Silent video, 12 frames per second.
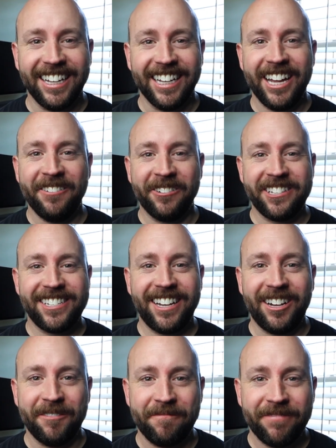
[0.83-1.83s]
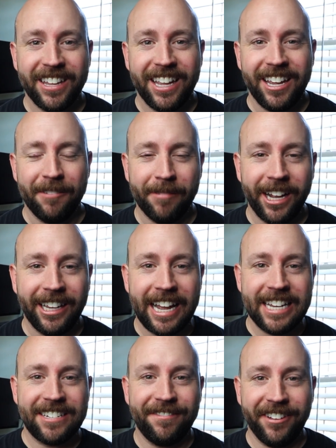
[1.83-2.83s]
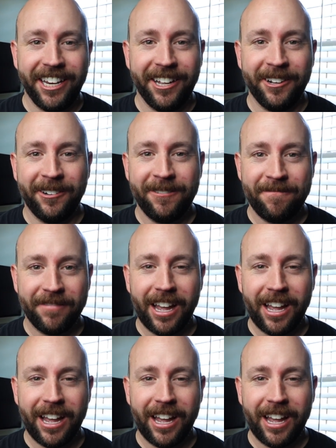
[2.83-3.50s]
hey, what's up? In my last video,